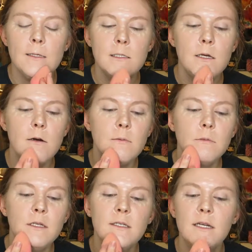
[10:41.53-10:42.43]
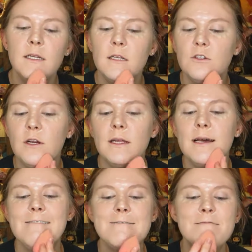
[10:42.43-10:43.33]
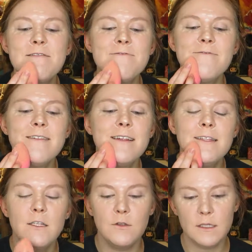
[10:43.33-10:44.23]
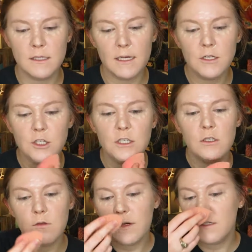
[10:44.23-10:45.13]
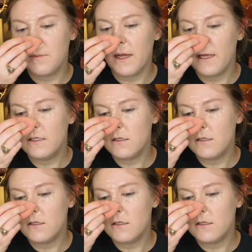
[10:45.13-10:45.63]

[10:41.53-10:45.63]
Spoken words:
So I'm really excited to try that. One of my friends uses it. She swears by it.